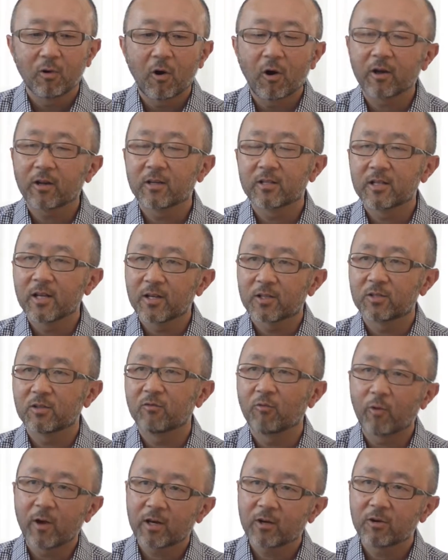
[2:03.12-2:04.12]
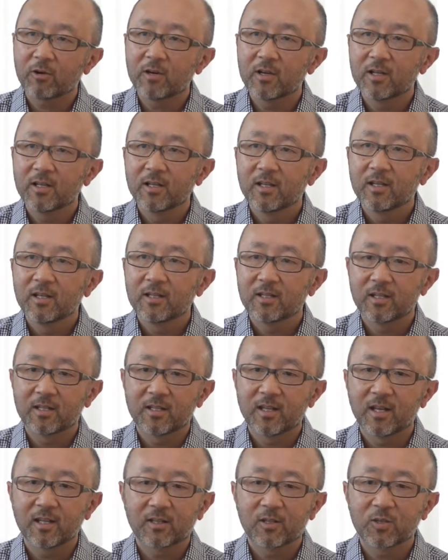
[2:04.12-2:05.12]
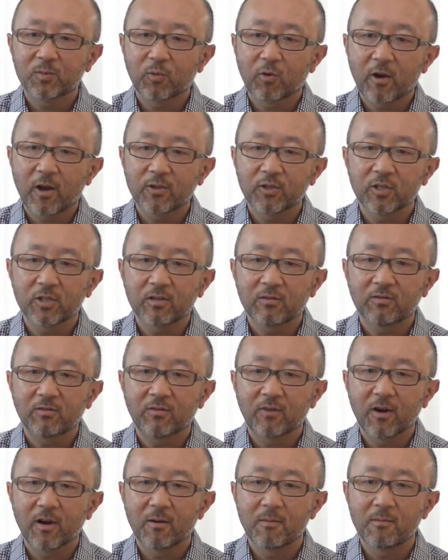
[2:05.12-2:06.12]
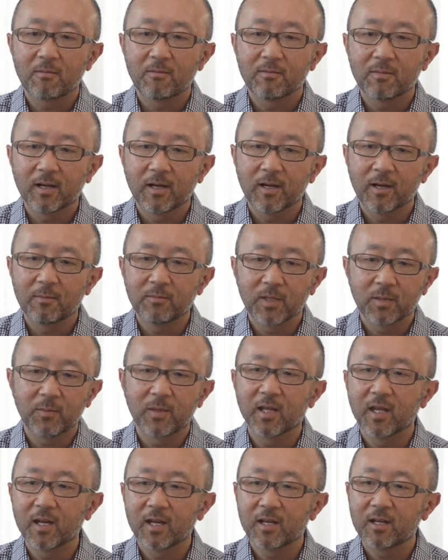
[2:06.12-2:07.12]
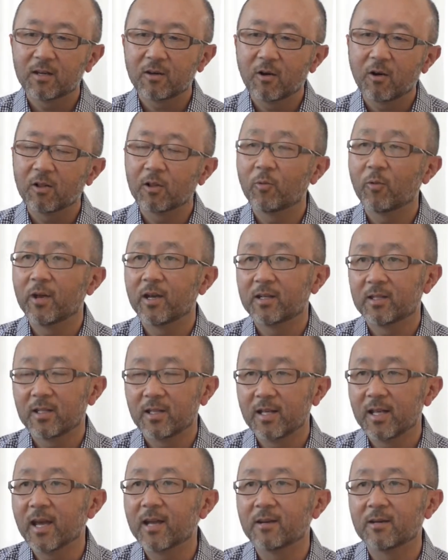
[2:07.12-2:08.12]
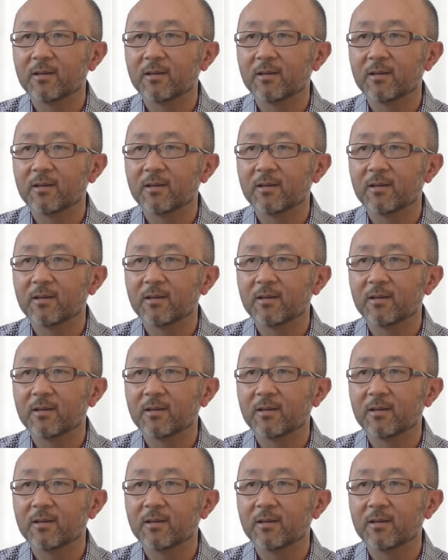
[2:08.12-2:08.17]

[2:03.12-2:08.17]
architects of record to take this project from the beginning all the way to the end.